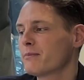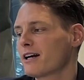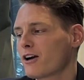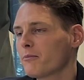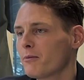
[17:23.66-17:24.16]
make
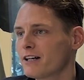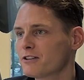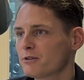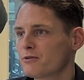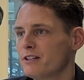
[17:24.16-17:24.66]
a
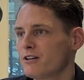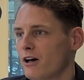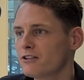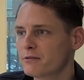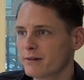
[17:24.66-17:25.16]
compromise between the
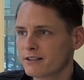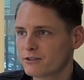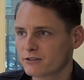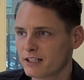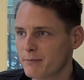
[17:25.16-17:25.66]
ultimate
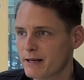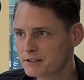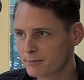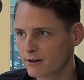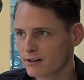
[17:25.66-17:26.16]

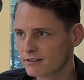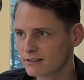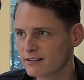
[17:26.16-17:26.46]
sustainability product